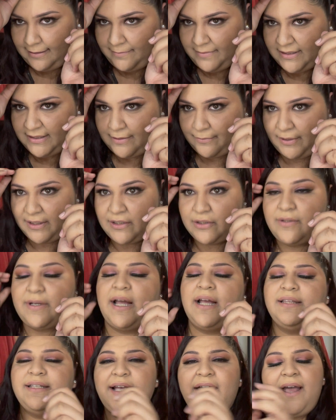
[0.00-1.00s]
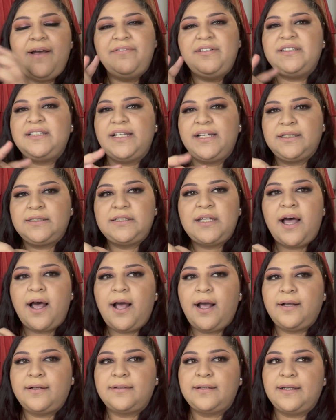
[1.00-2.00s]
me see what else. I think I have
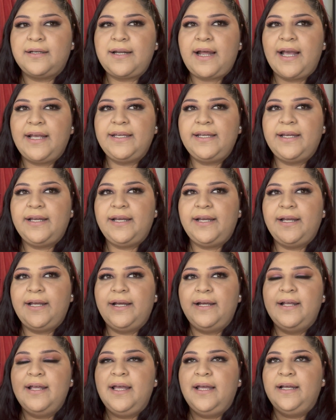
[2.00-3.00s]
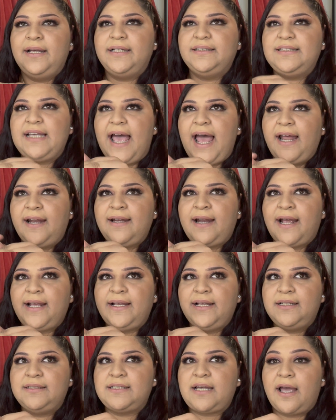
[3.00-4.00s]
TikTok, Naye. It's at
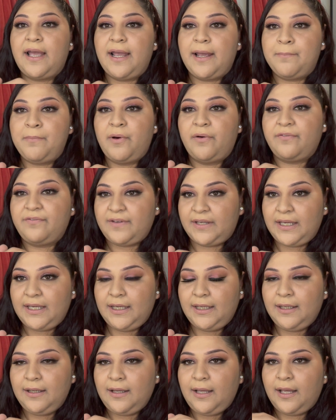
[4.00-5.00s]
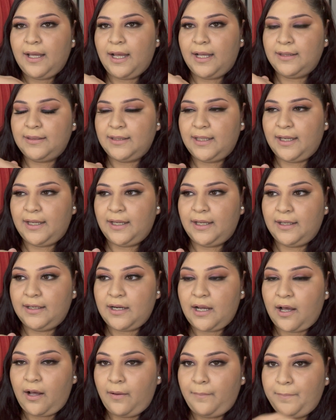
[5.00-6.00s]
naye.mov. And then
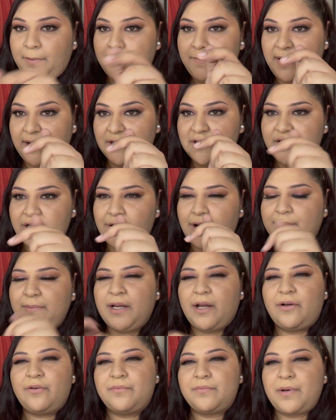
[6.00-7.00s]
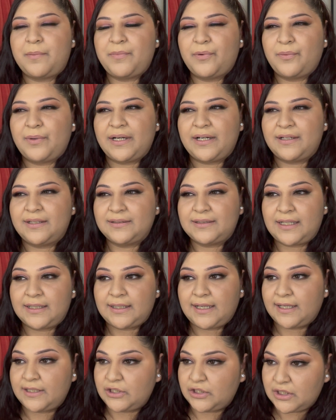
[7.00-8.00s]
I'll put my Instagram here. I don't remember what it is. I
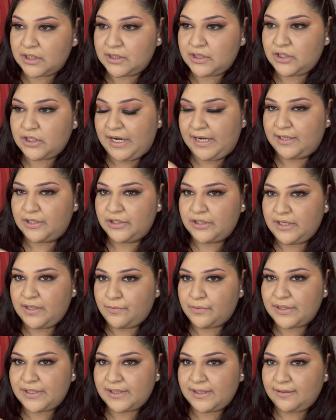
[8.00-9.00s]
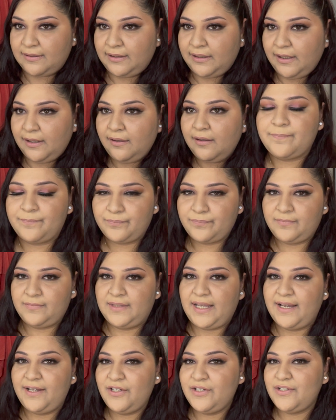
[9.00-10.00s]
think I just changed it recently.
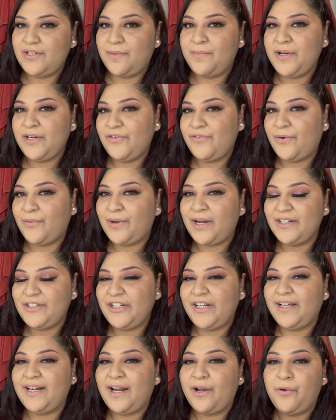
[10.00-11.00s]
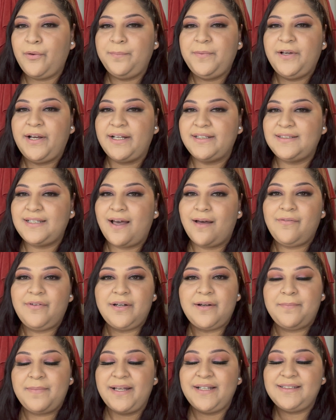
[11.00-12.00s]
Thank you so much for watching, and I hope you guys have an
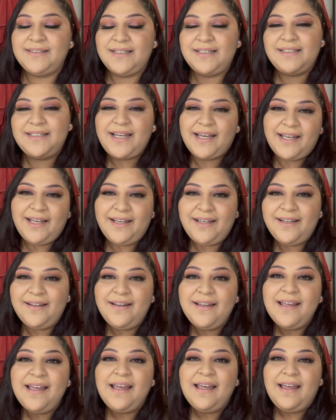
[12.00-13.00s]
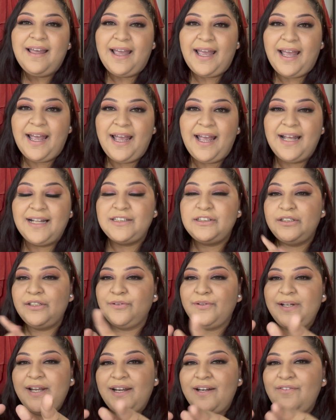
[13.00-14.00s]
amazing day. And
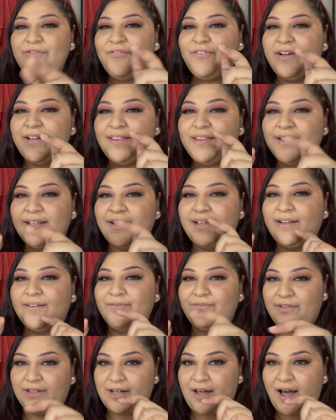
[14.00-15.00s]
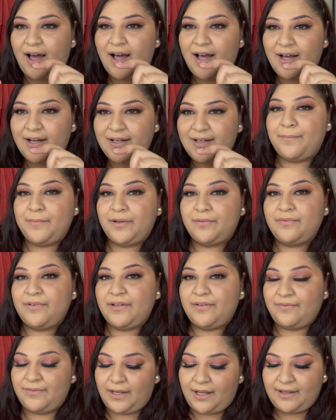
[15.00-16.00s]
tune in for the vlog. I'm gonna
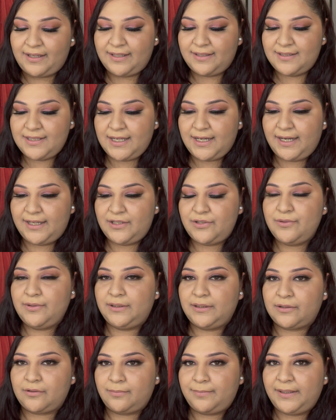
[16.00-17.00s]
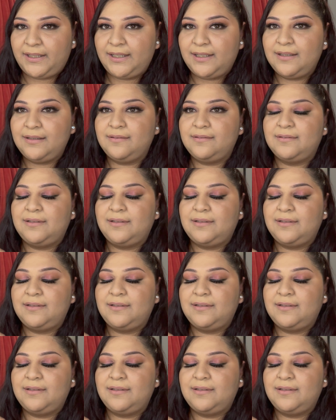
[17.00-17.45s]
be vlogging today too a little bit.